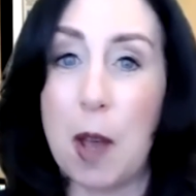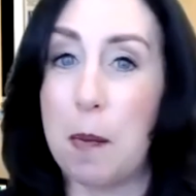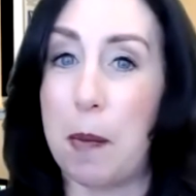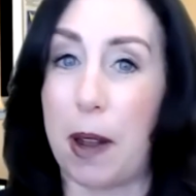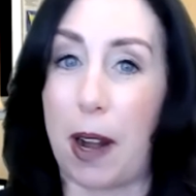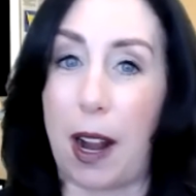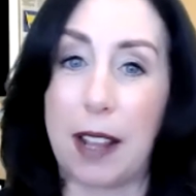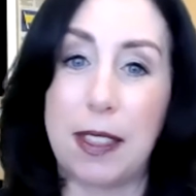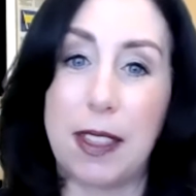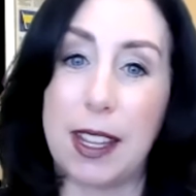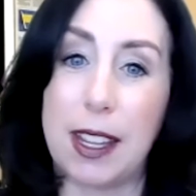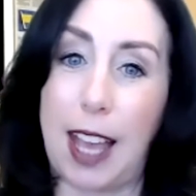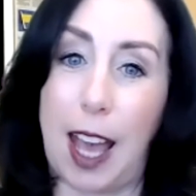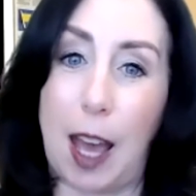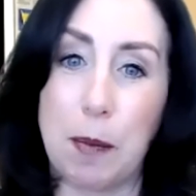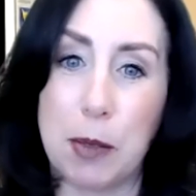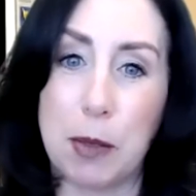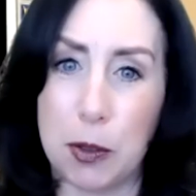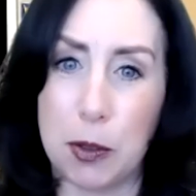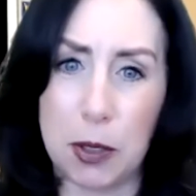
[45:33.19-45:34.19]
but i think
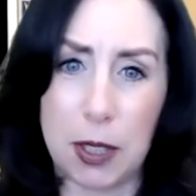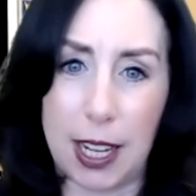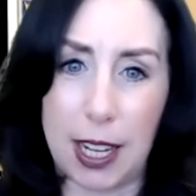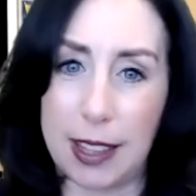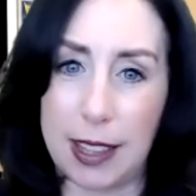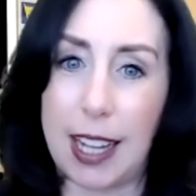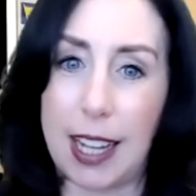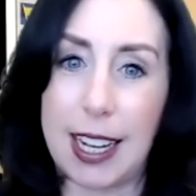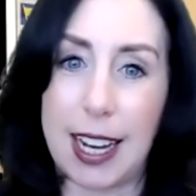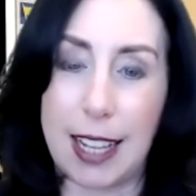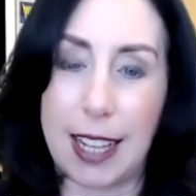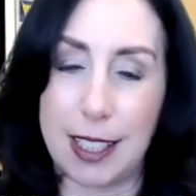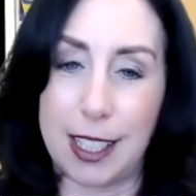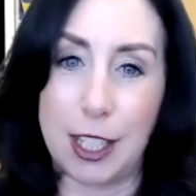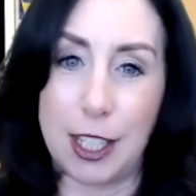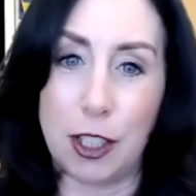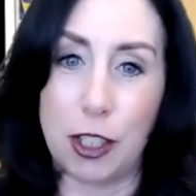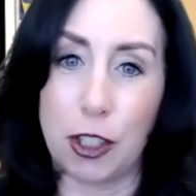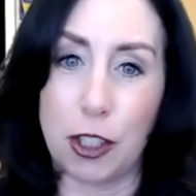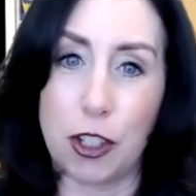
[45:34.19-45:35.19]
absolutely and that he has an
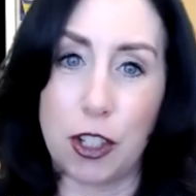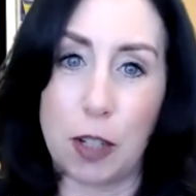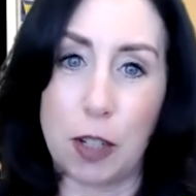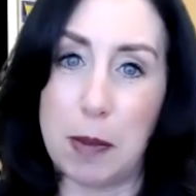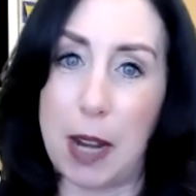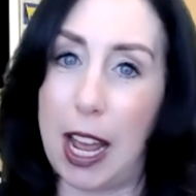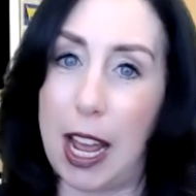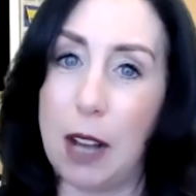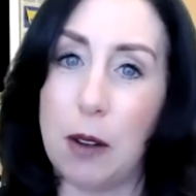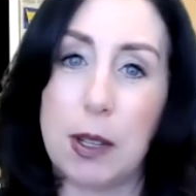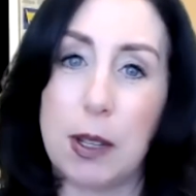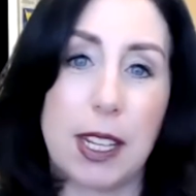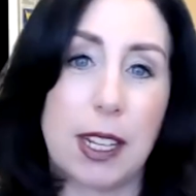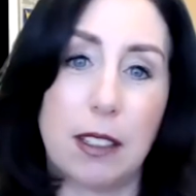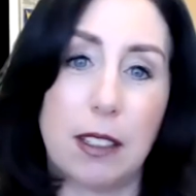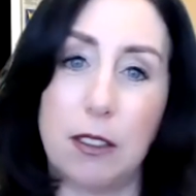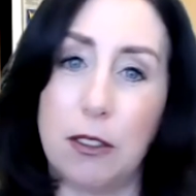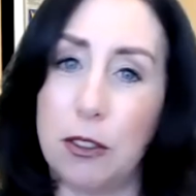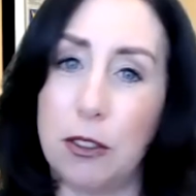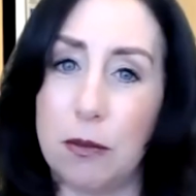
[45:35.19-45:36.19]
internship now he
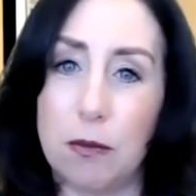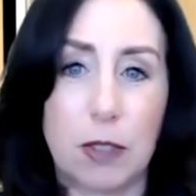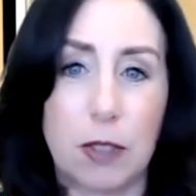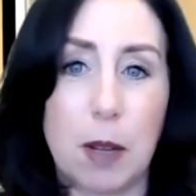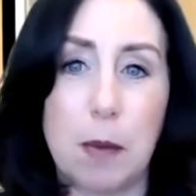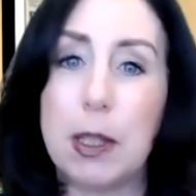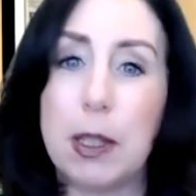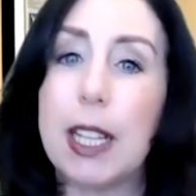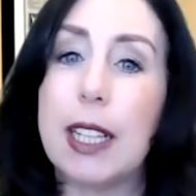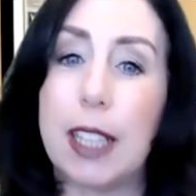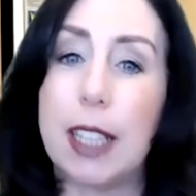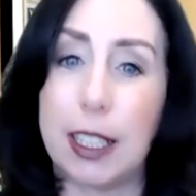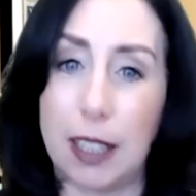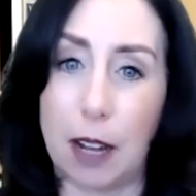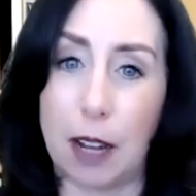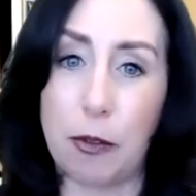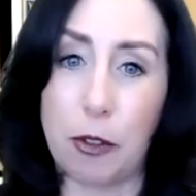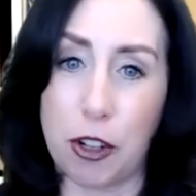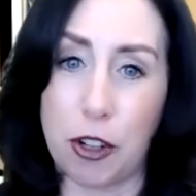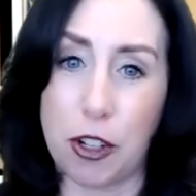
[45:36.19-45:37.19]
can completely
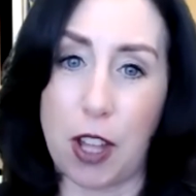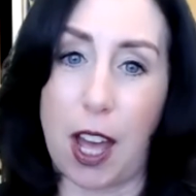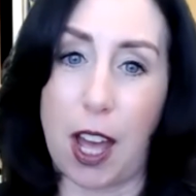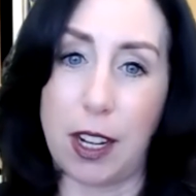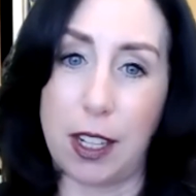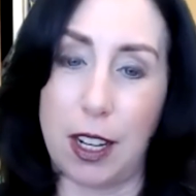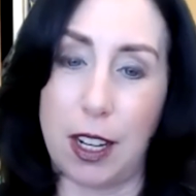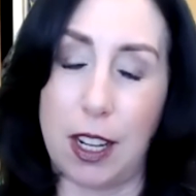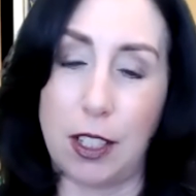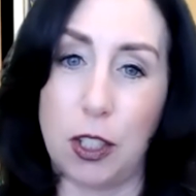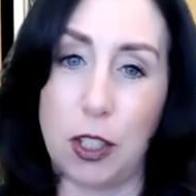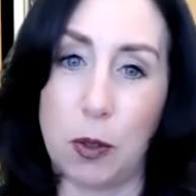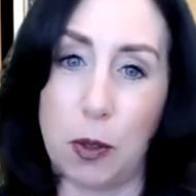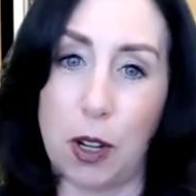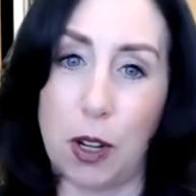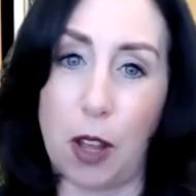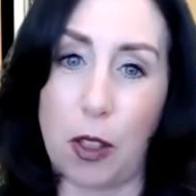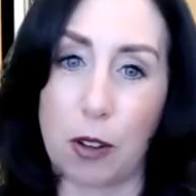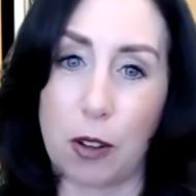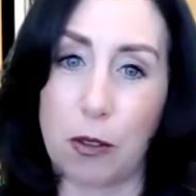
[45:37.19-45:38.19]
leverage that in, into
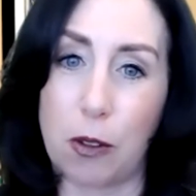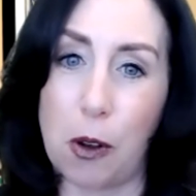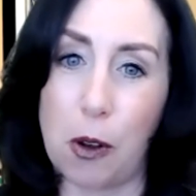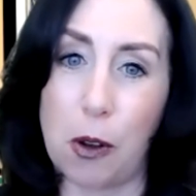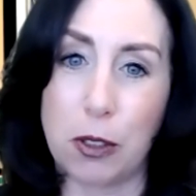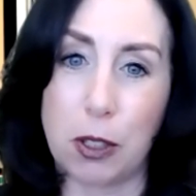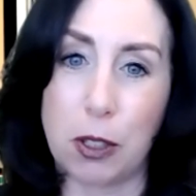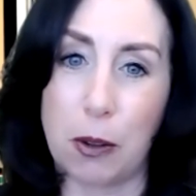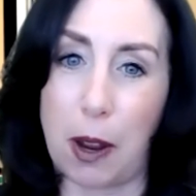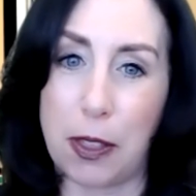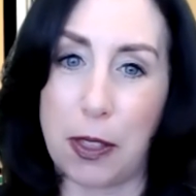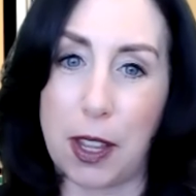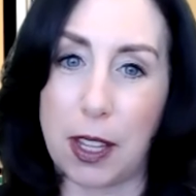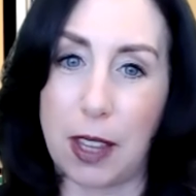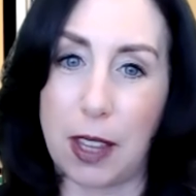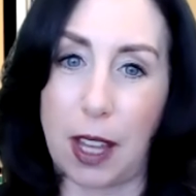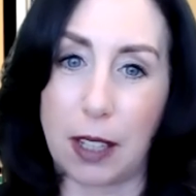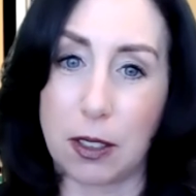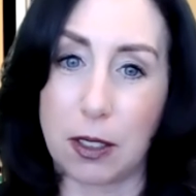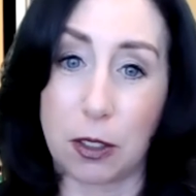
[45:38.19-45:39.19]
another role. So I
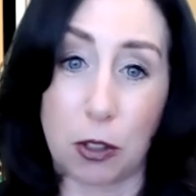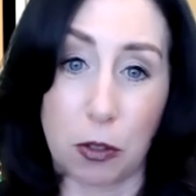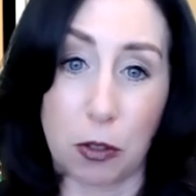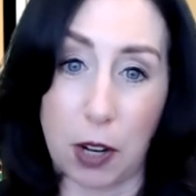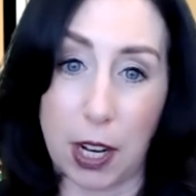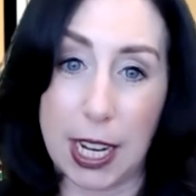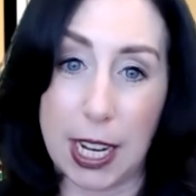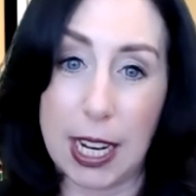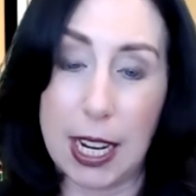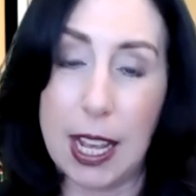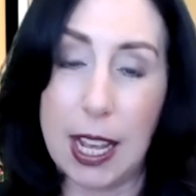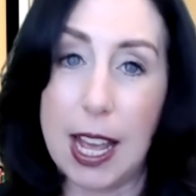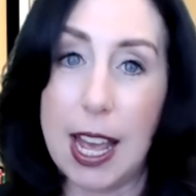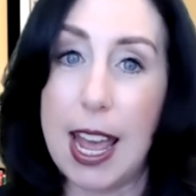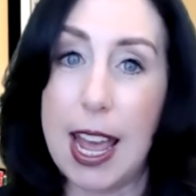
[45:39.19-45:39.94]
think that's great.